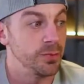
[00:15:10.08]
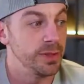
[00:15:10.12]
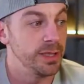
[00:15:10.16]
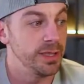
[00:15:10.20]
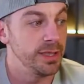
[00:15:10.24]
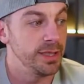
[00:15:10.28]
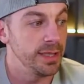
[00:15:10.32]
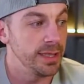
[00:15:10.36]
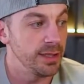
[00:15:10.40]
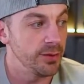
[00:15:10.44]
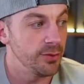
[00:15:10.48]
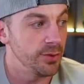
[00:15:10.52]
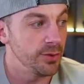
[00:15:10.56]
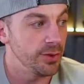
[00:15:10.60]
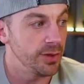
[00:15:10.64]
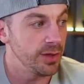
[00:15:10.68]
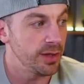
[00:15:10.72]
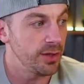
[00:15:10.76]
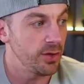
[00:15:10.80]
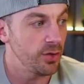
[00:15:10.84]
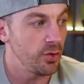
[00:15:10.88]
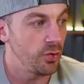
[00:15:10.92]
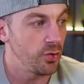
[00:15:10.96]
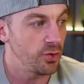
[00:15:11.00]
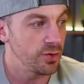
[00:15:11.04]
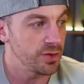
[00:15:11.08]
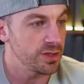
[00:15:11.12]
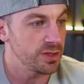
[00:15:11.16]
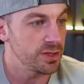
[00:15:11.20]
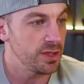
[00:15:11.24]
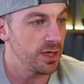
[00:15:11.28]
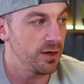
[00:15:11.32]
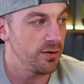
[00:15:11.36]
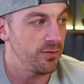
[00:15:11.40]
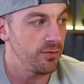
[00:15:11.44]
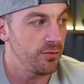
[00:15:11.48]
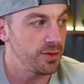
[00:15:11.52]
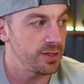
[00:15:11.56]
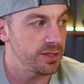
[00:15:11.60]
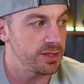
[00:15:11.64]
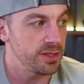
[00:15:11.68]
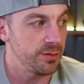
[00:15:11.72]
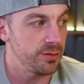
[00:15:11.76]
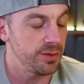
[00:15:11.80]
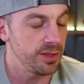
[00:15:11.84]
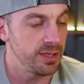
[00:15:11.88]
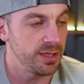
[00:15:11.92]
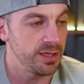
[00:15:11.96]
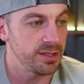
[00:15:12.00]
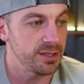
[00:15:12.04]
really cool stuff with
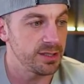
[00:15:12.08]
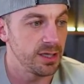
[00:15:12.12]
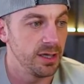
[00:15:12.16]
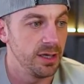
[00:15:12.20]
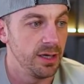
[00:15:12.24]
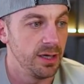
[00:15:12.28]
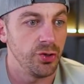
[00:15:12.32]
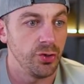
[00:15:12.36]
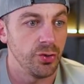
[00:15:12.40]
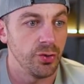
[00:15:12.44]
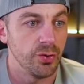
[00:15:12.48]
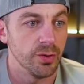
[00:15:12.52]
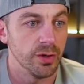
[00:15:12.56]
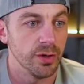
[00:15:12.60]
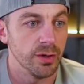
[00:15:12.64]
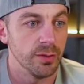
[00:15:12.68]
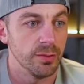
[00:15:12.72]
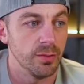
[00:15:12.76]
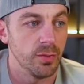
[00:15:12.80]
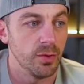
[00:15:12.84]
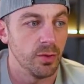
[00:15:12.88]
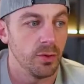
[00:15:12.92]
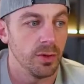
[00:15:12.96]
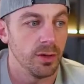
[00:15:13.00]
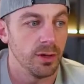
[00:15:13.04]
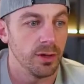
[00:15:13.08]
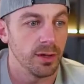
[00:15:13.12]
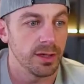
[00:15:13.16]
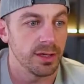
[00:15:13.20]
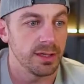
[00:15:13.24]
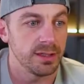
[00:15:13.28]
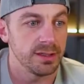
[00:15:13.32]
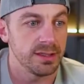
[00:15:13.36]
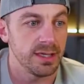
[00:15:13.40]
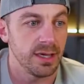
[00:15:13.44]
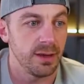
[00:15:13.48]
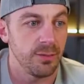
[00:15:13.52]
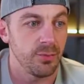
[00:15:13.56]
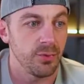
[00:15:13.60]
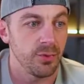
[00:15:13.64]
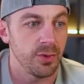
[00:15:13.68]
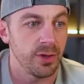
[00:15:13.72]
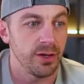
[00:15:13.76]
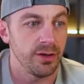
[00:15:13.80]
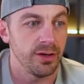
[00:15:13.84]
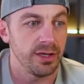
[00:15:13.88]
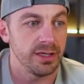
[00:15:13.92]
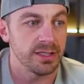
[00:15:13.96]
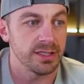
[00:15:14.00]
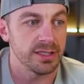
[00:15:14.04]
some of these newer, more
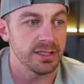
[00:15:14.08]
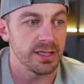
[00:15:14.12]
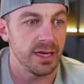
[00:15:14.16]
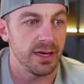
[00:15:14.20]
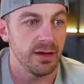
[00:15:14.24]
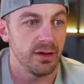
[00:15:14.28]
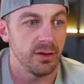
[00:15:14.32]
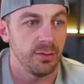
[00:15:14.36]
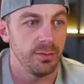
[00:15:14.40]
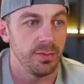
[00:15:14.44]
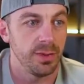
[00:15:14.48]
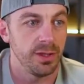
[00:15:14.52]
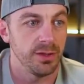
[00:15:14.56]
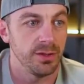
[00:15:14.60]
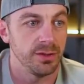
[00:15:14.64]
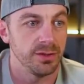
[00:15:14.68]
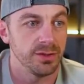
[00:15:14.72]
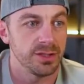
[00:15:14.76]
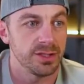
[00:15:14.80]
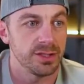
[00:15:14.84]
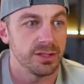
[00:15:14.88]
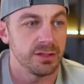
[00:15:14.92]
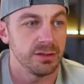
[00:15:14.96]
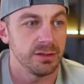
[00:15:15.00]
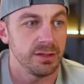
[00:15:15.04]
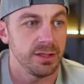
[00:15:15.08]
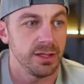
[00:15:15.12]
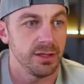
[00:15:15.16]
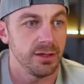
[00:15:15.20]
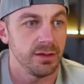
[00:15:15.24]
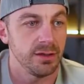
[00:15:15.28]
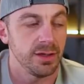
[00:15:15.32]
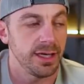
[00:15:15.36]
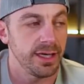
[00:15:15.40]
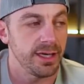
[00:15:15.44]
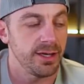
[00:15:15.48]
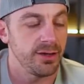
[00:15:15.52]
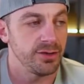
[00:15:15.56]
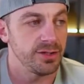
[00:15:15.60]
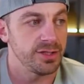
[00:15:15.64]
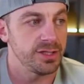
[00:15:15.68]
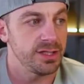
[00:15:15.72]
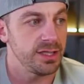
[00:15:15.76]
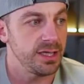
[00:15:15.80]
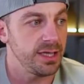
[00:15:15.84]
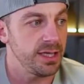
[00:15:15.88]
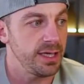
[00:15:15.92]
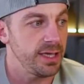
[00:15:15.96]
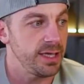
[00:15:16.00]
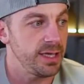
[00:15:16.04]
contemporary style builds, like you're
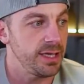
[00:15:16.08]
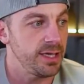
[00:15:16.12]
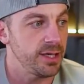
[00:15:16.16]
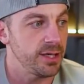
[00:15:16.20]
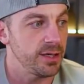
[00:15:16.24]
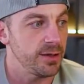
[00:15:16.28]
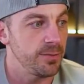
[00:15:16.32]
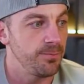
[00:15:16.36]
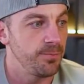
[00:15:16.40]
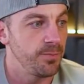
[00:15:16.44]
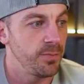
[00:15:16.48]
seeing here.